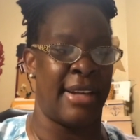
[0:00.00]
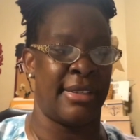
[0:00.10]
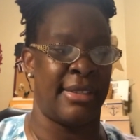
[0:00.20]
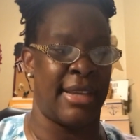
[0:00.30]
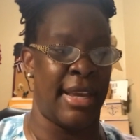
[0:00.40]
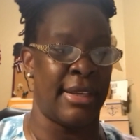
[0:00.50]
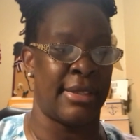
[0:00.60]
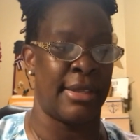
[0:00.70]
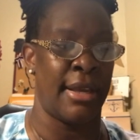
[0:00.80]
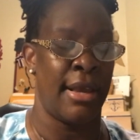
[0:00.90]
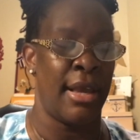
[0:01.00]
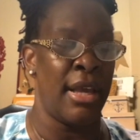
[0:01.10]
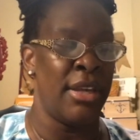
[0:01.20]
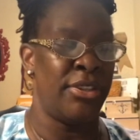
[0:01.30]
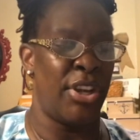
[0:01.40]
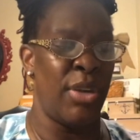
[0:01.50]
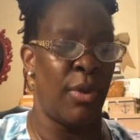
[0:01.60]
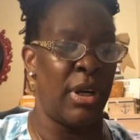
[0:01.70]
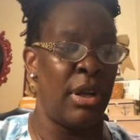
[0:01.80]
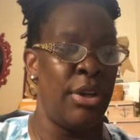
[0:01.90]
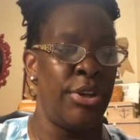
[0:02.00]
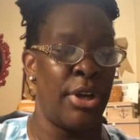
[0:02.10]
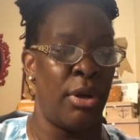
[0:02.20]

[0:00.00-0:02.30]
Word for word: It is skill 6-6.